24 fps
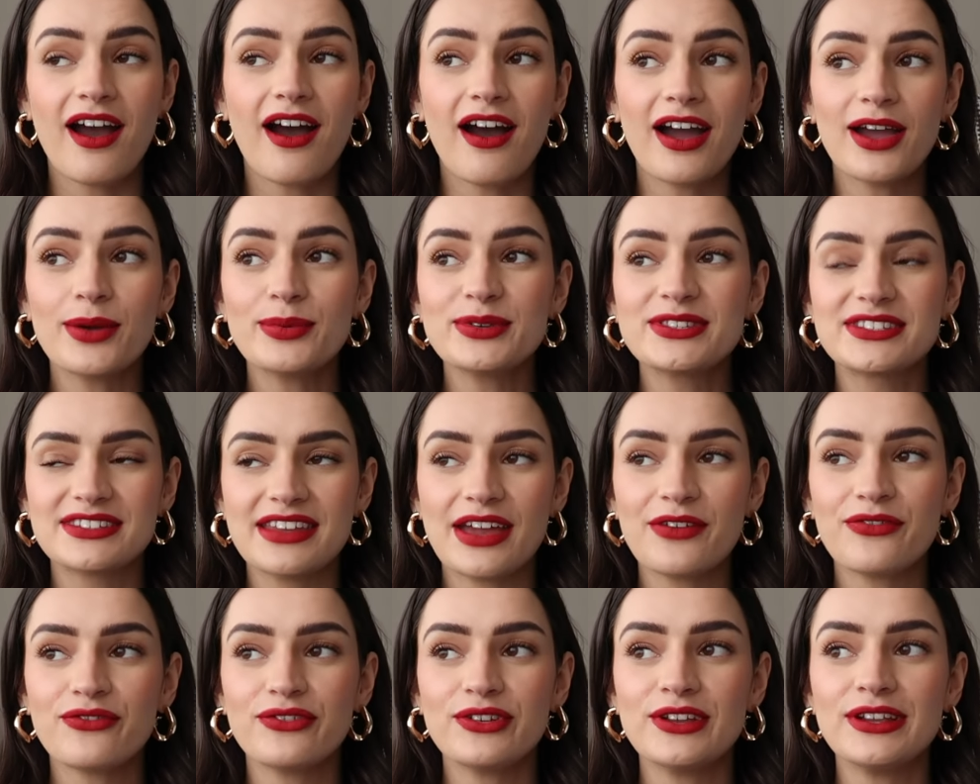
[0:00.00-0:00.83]
I was
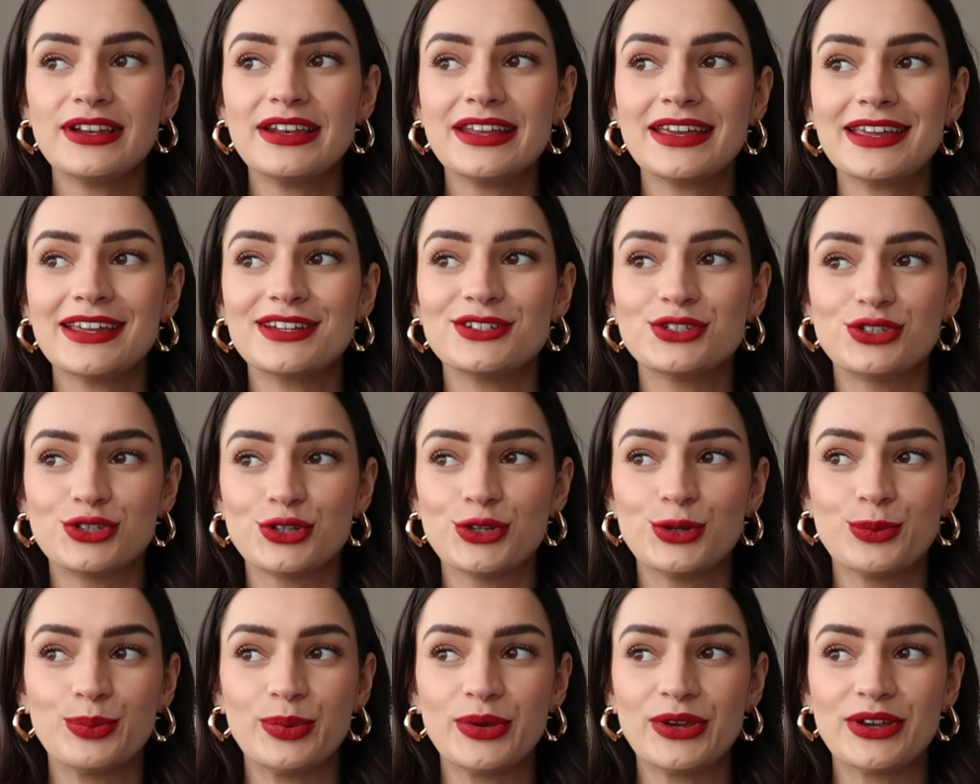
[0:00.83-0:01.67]
definitely
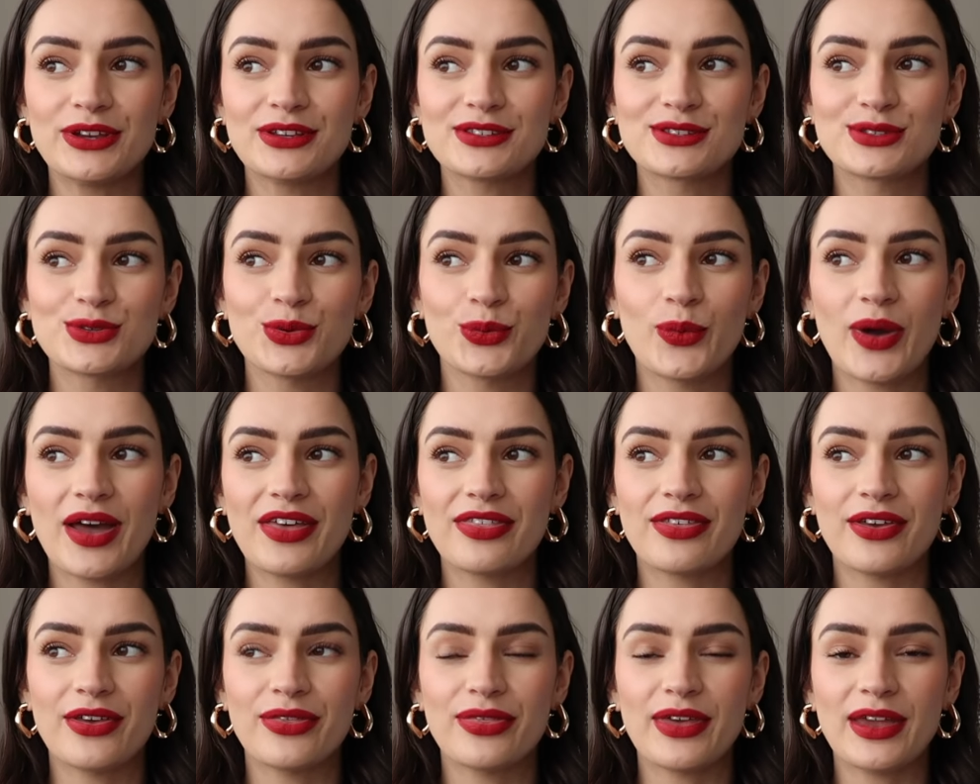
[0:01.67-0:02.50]
dubious
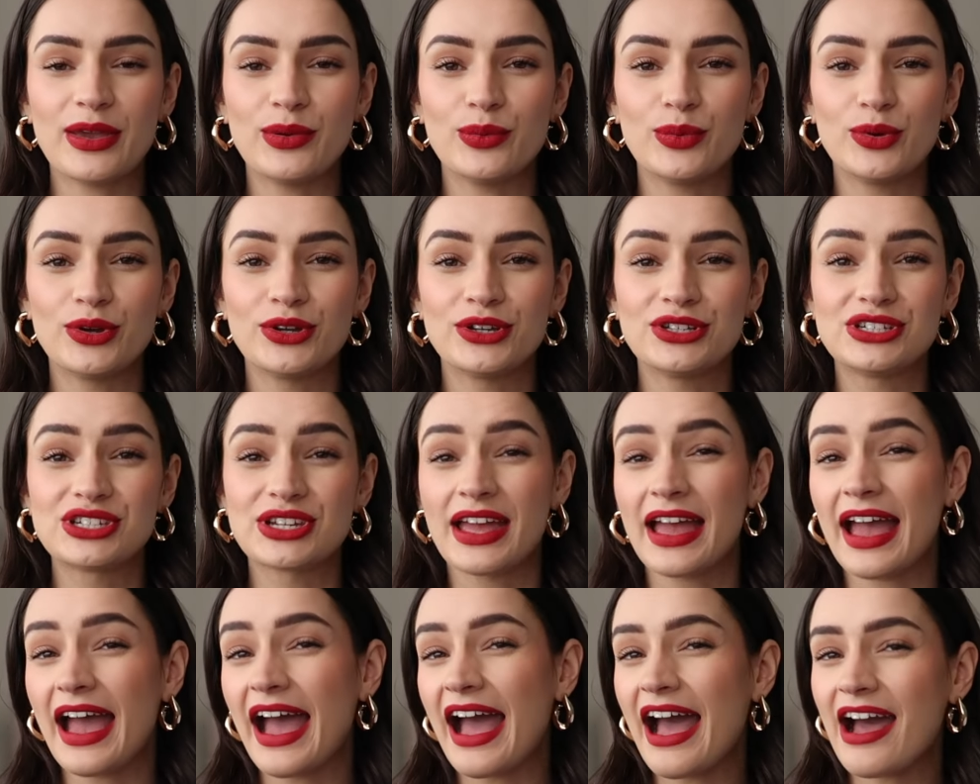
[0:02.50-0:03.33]
whether they would
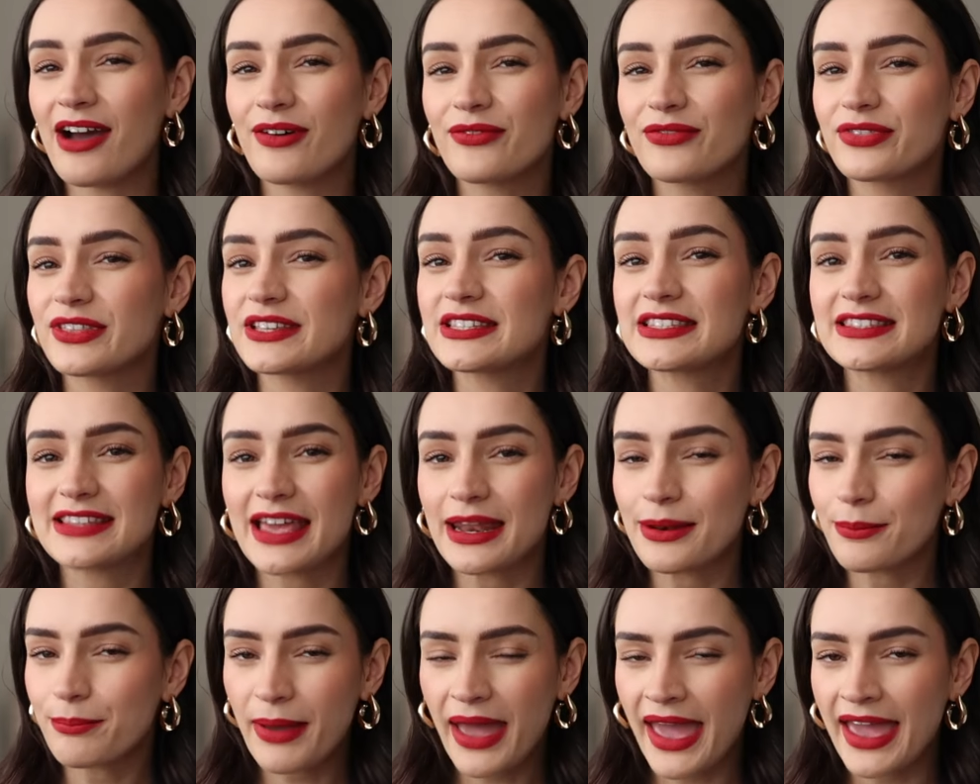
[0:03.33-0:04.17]
have the
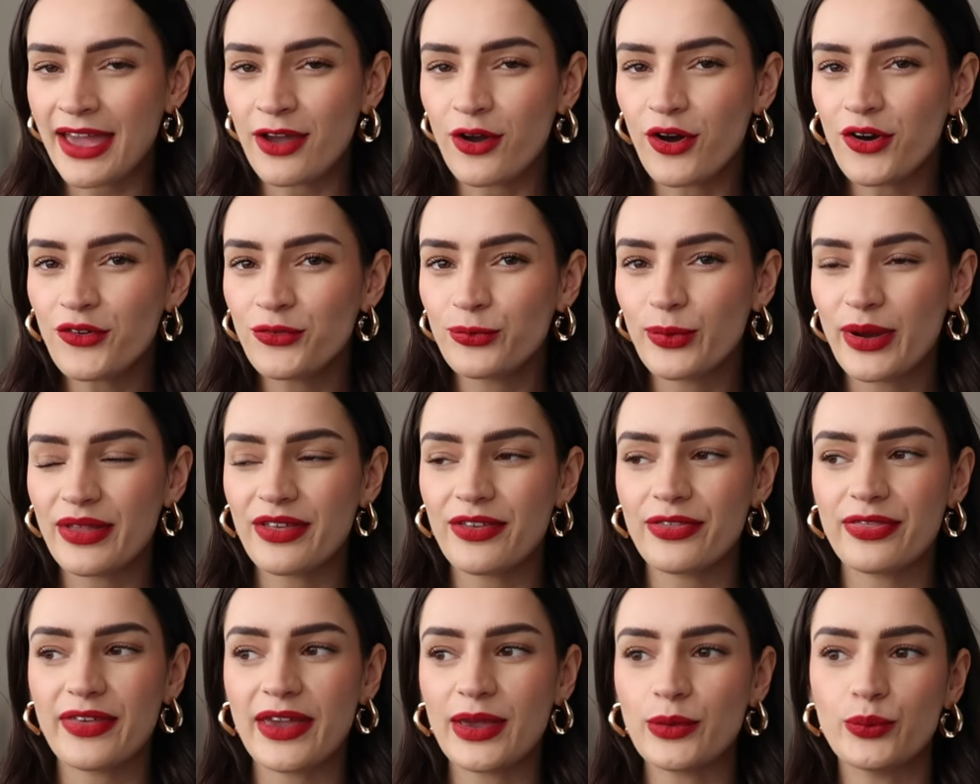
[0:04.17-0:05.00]
scent pay off,
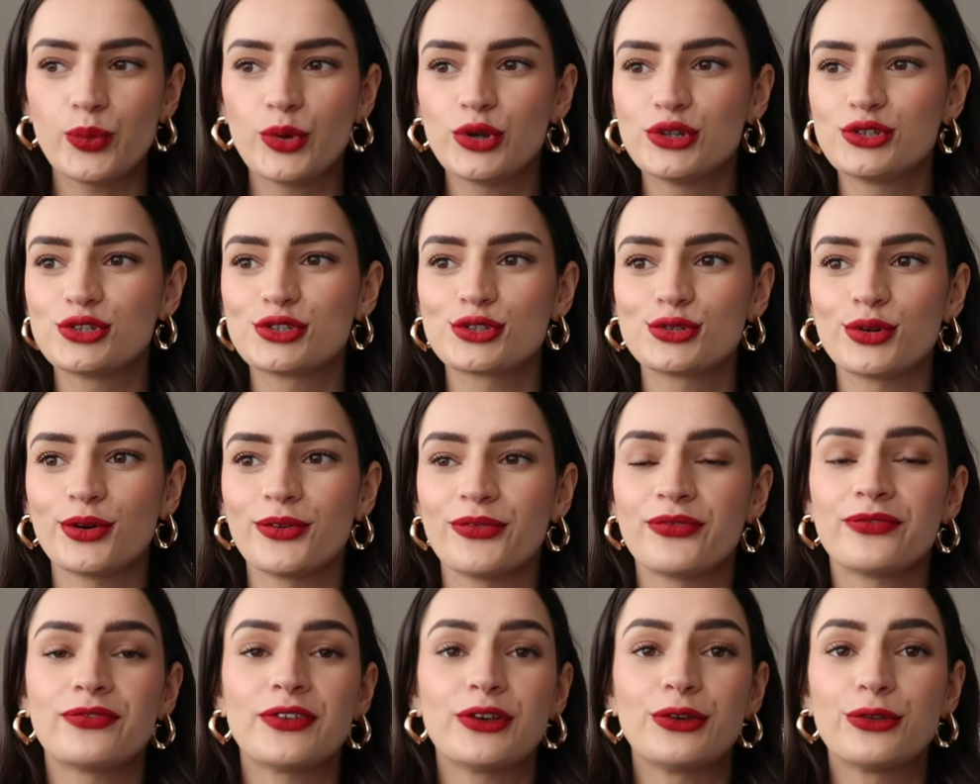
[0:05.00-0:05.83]
whether they would
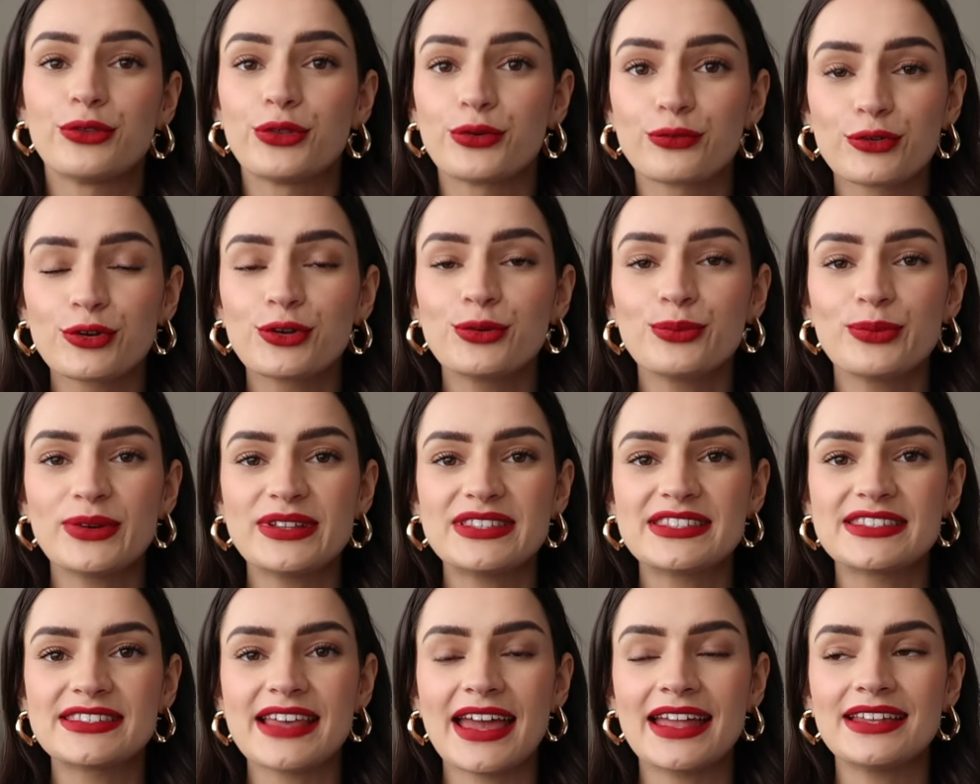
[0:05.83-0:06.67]
sort of fill the room
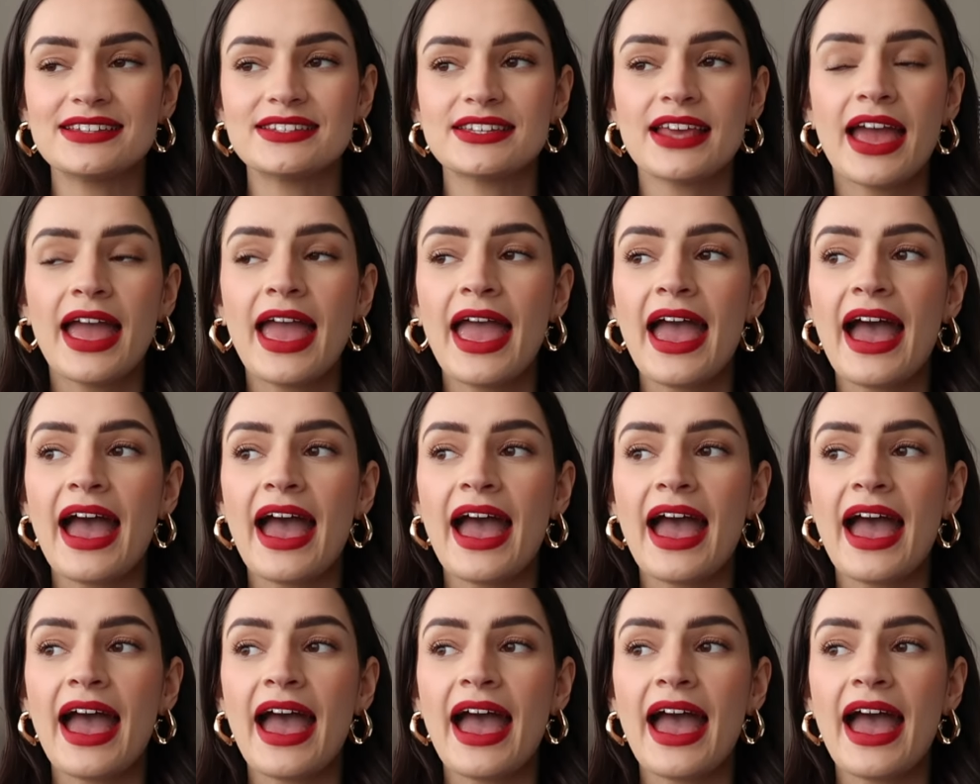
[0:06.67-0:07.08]
with scent.